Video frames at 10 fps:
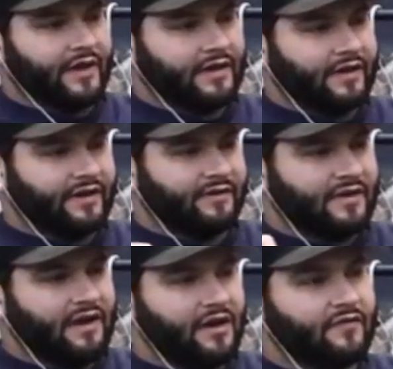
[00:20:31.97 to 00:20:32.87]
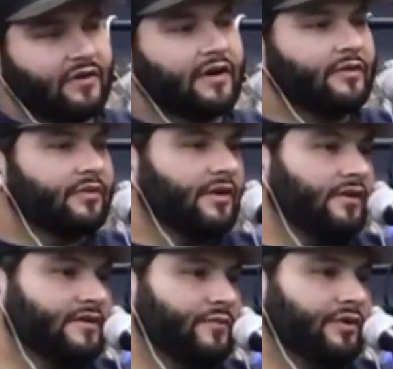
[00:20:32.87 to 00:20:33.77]
like a I don't even know how you would call
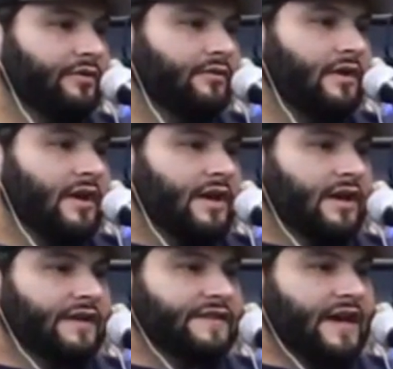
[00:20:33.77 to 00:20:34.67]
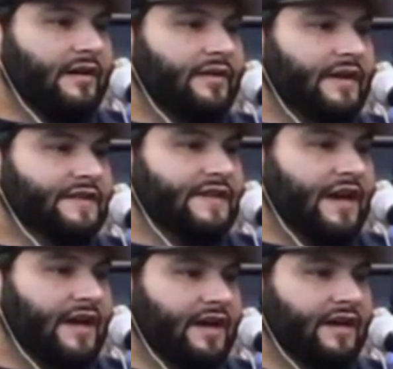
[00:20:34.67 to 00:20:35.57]
this blue. Yeah, it's not it's not, navy. It's, it's
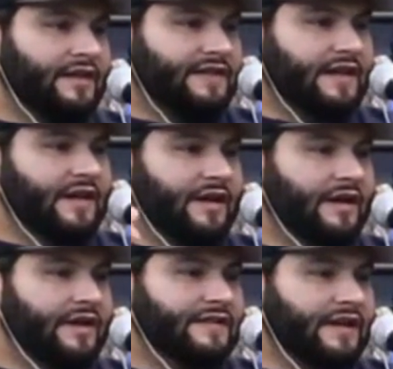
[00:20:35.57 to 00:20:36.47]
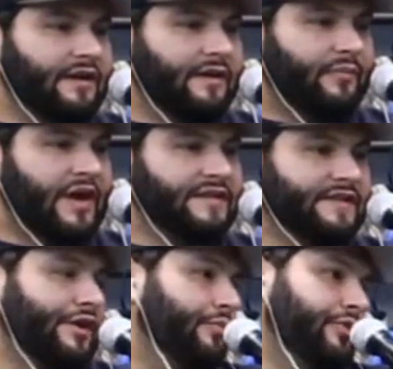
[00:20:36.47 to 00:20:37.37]
not, not, It's like a it's like a
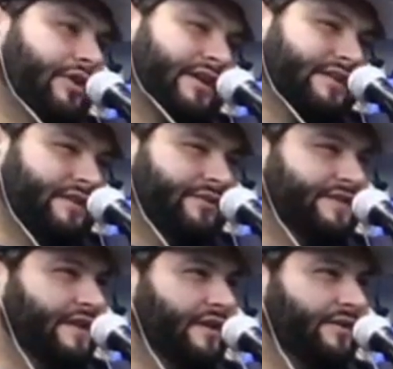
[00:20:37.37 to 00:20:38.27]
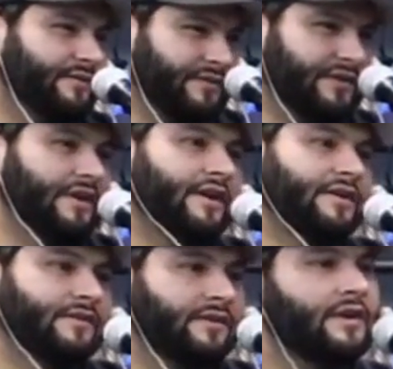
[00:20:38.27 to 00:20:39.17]
pastel blue. I guess I would say pastel. yeah.
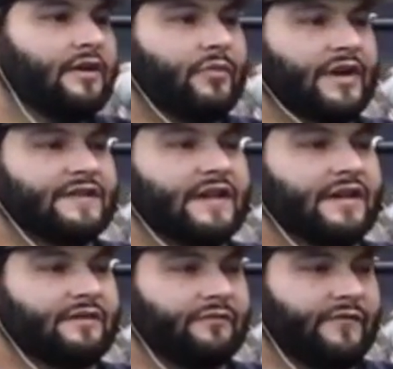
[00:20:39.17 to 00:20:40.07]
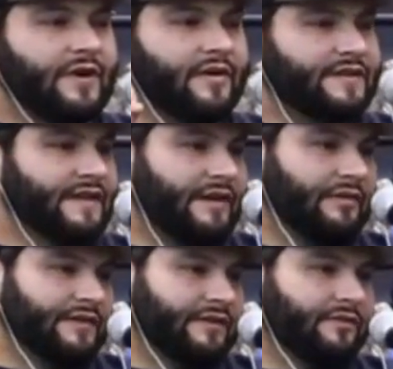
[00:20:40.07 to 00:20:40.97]
yeah. No, but I it's love like this shoe very so subtle
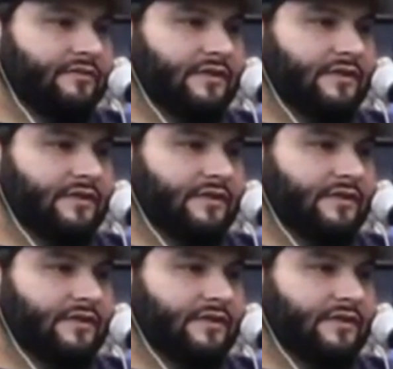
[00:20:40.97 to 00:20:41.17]
too.